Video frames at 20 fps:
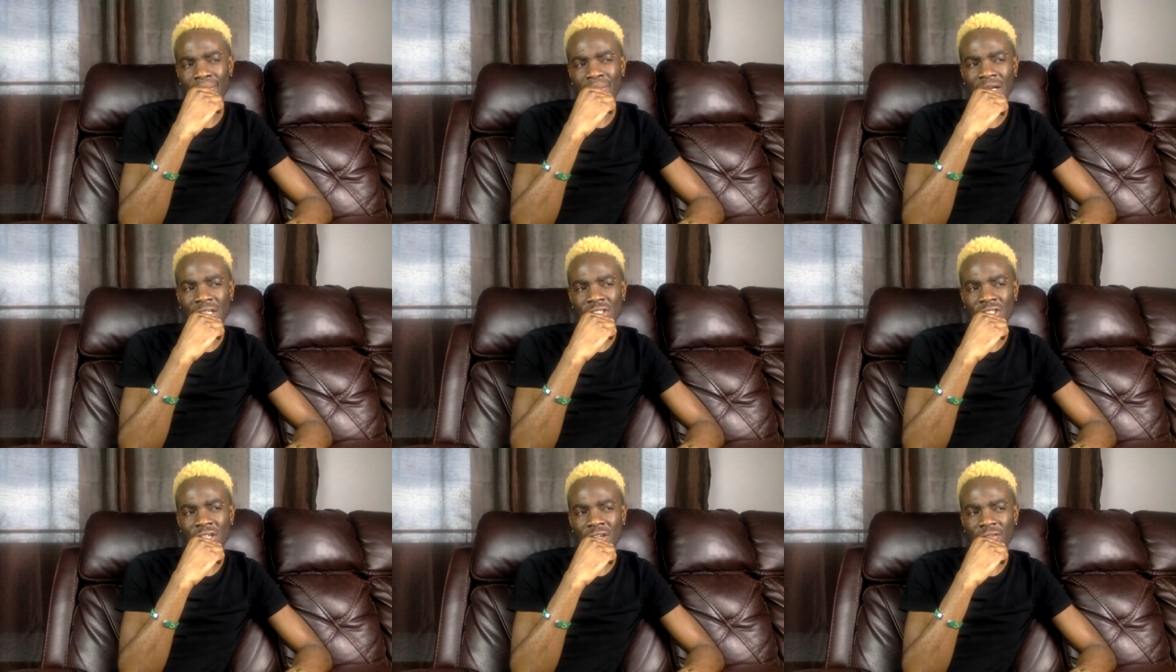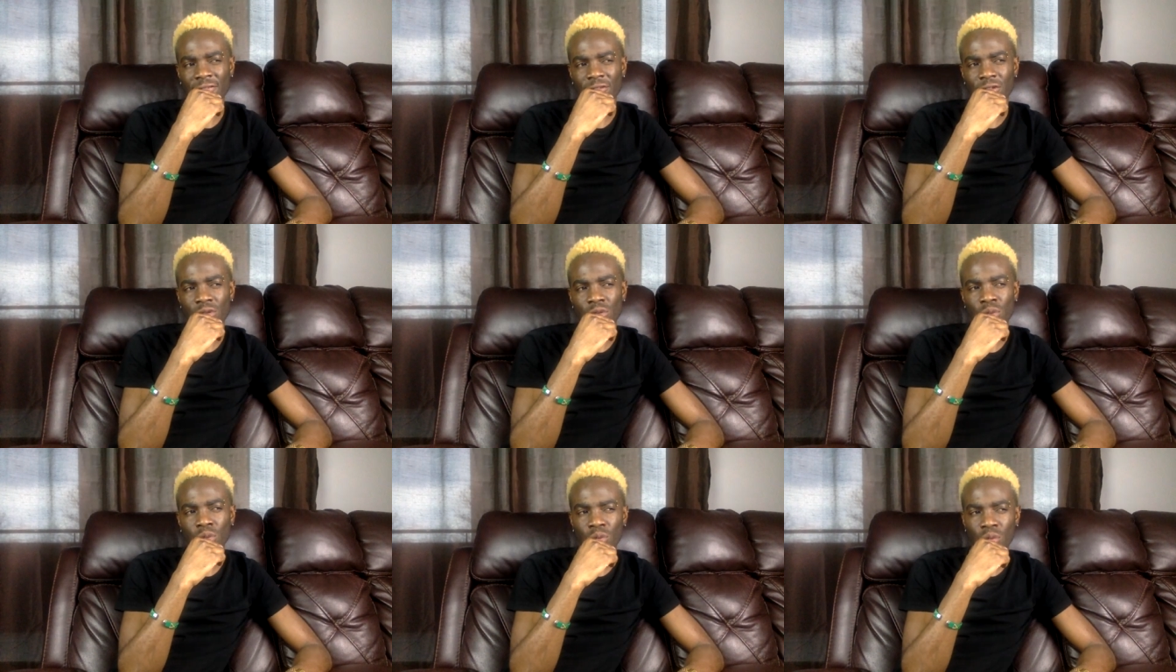batch of
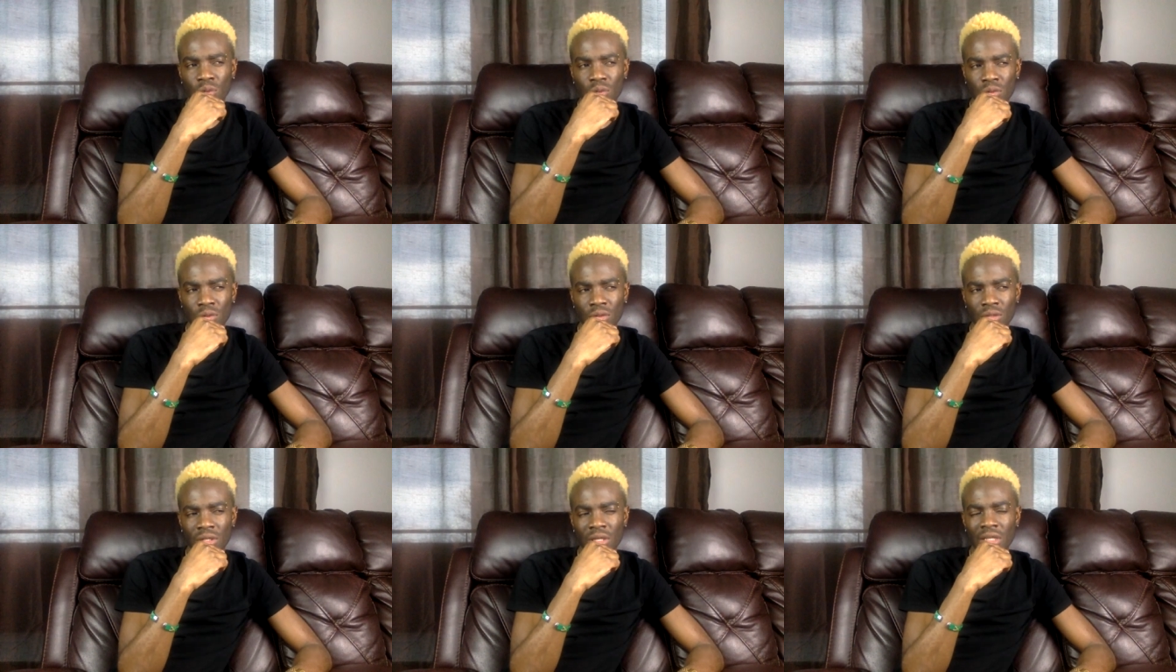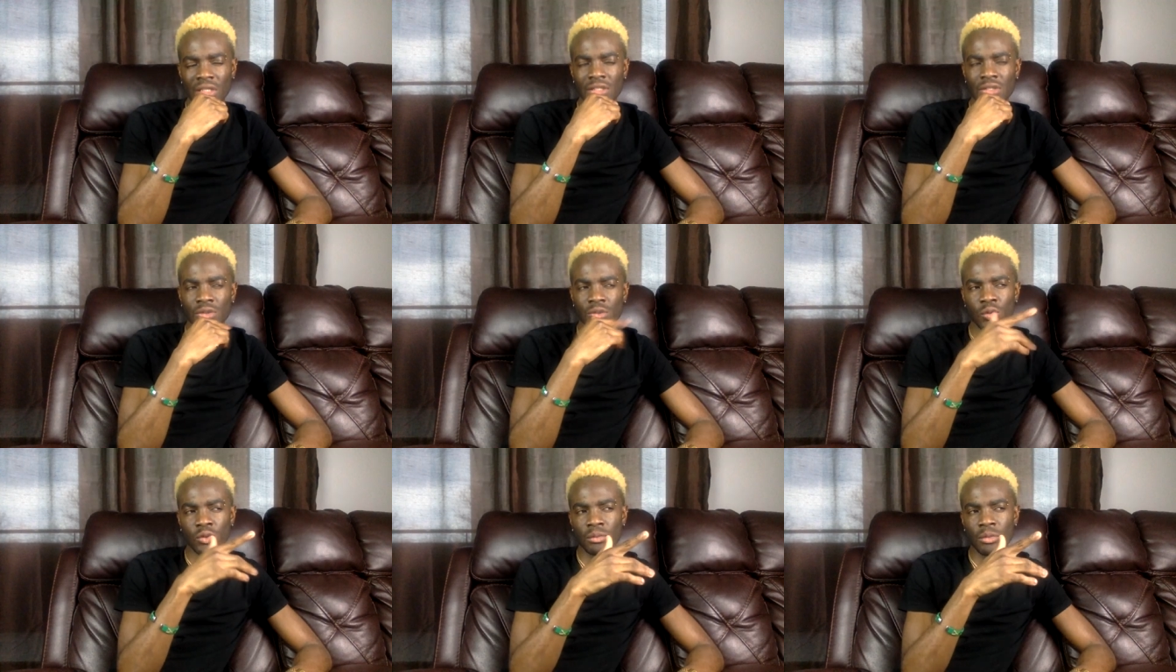two
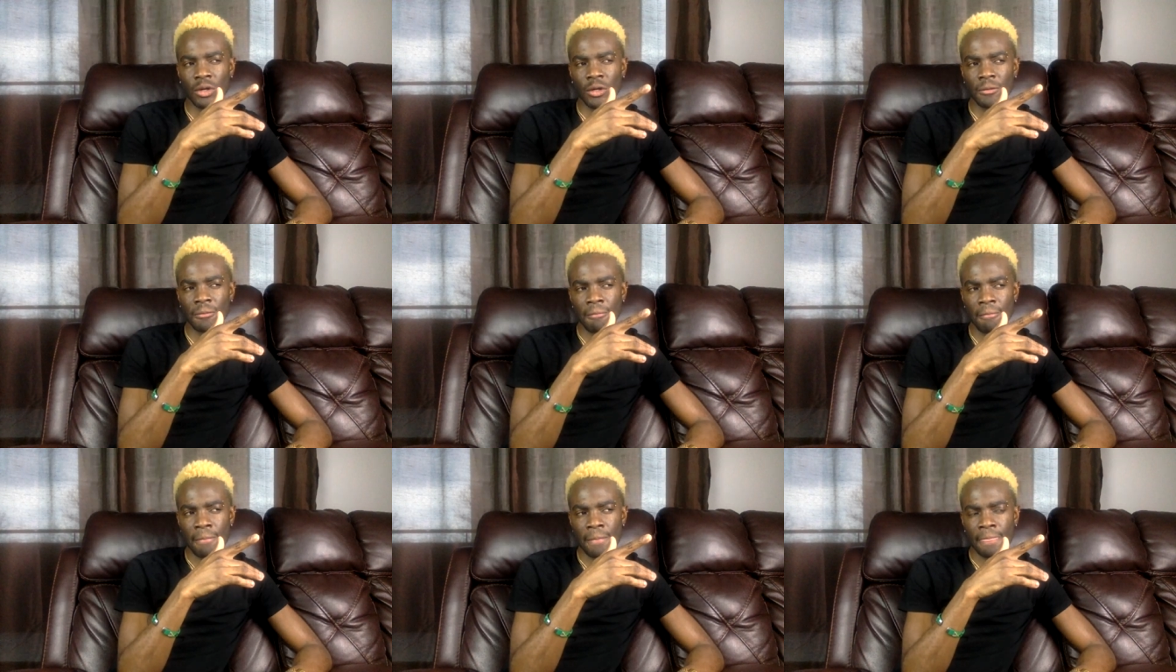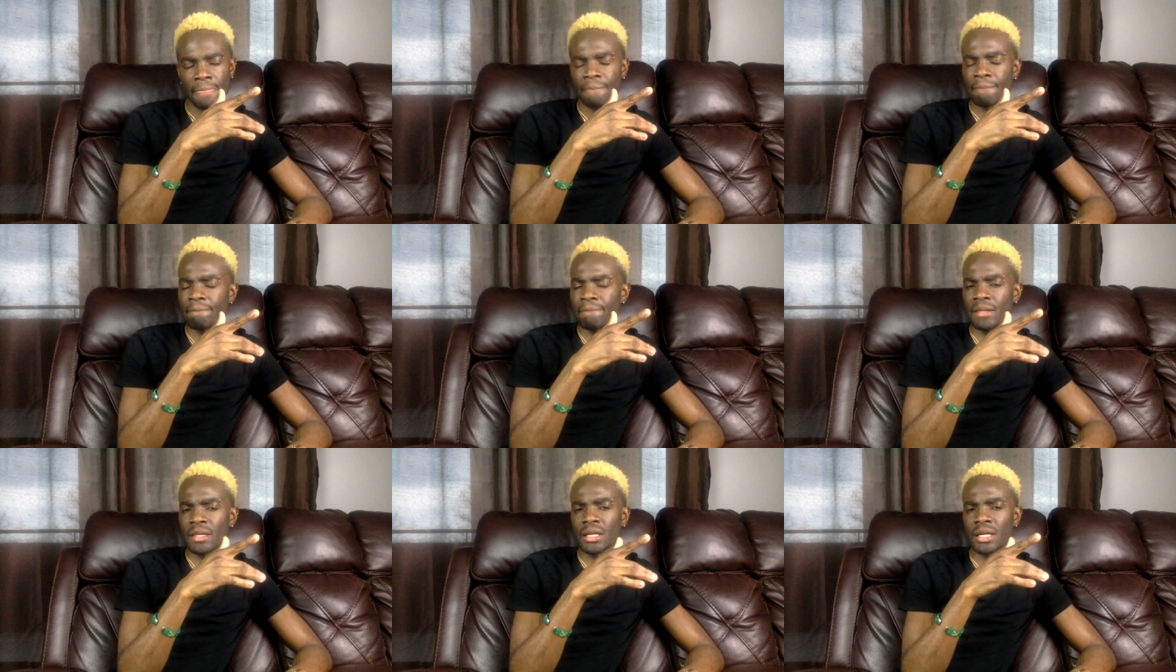as two bun,
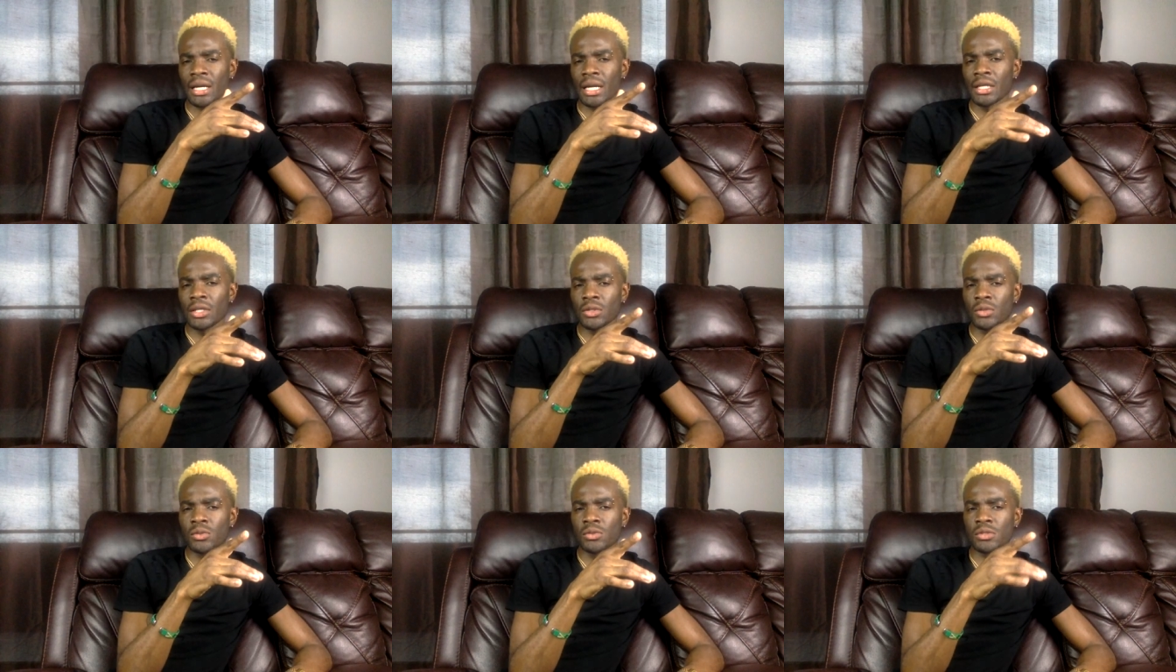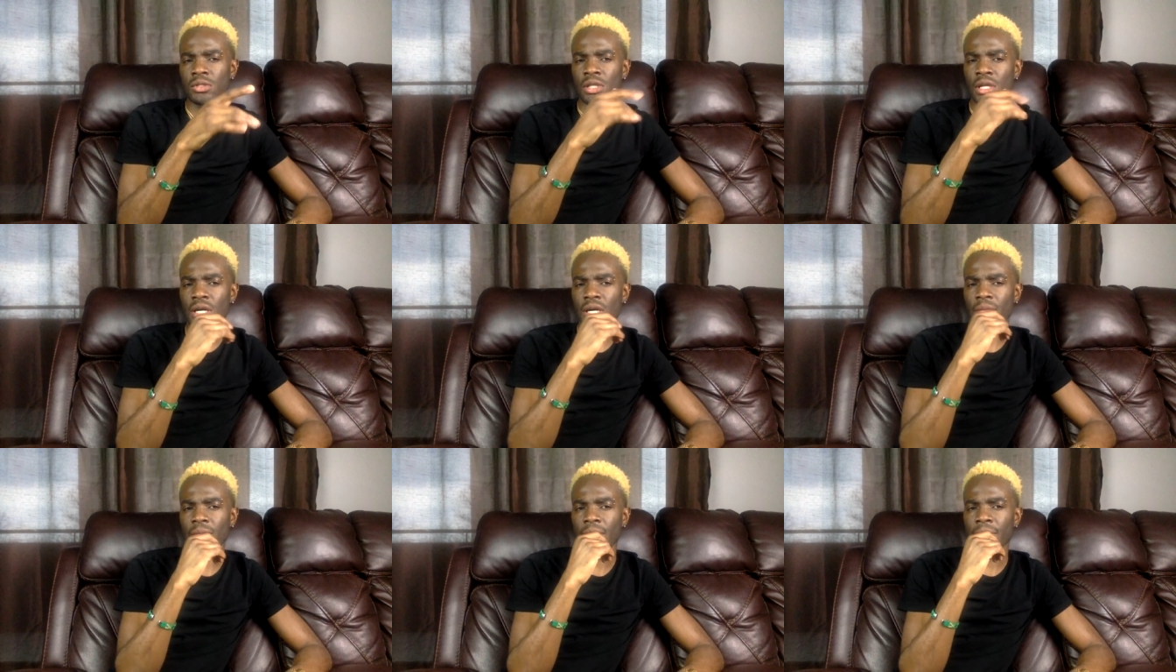think I used
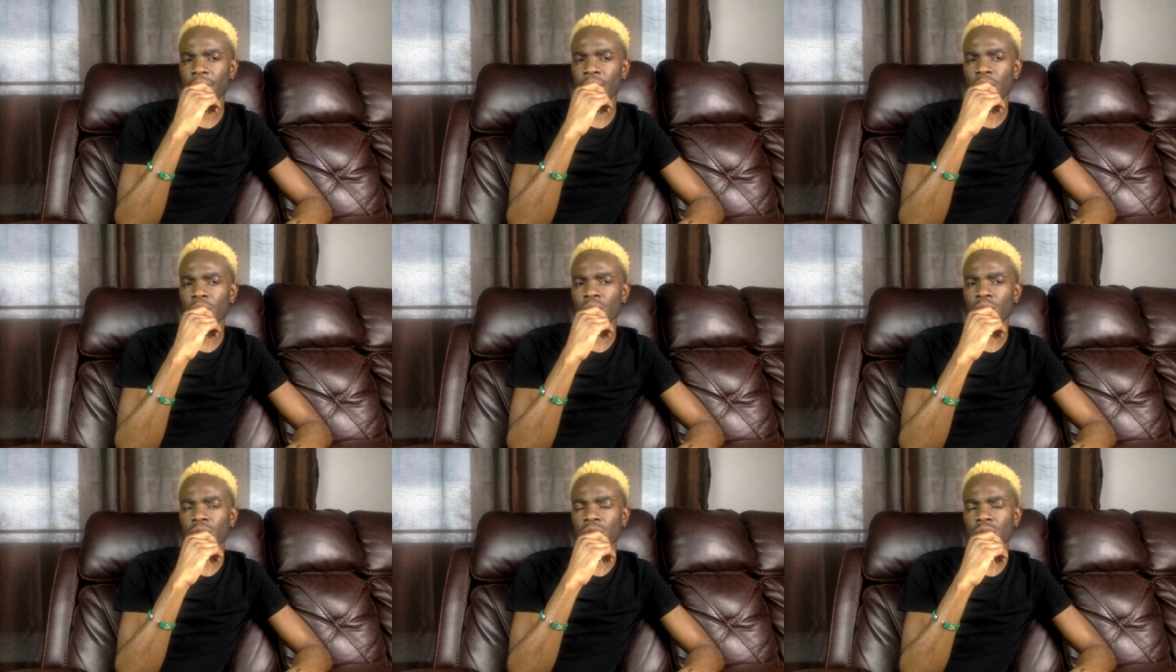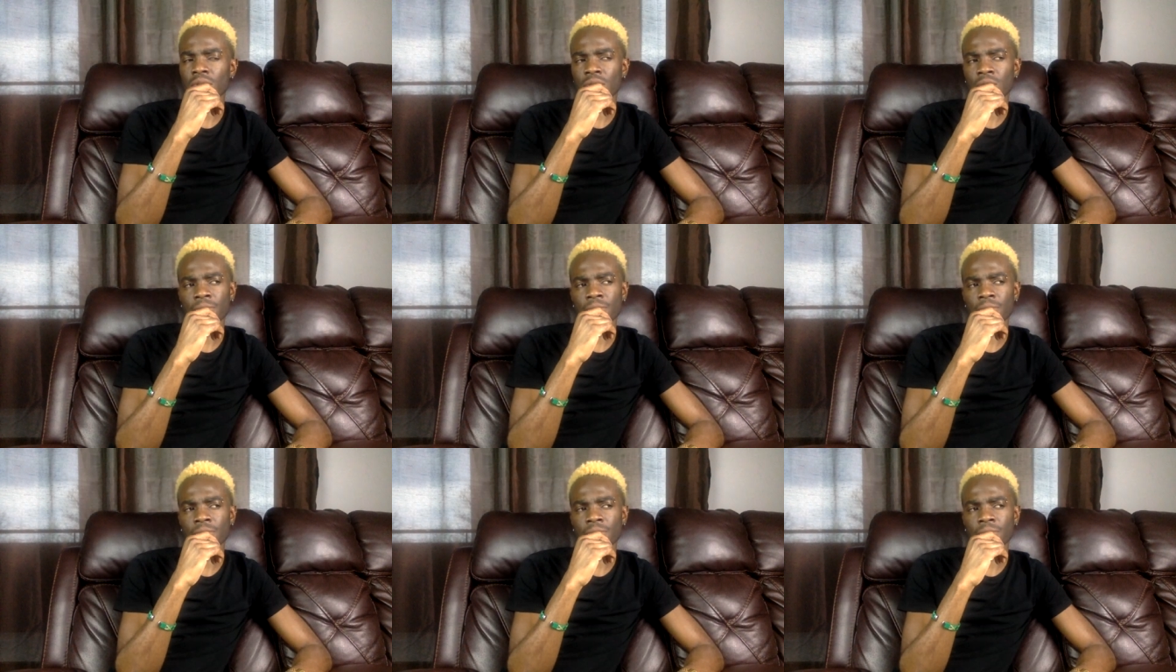um about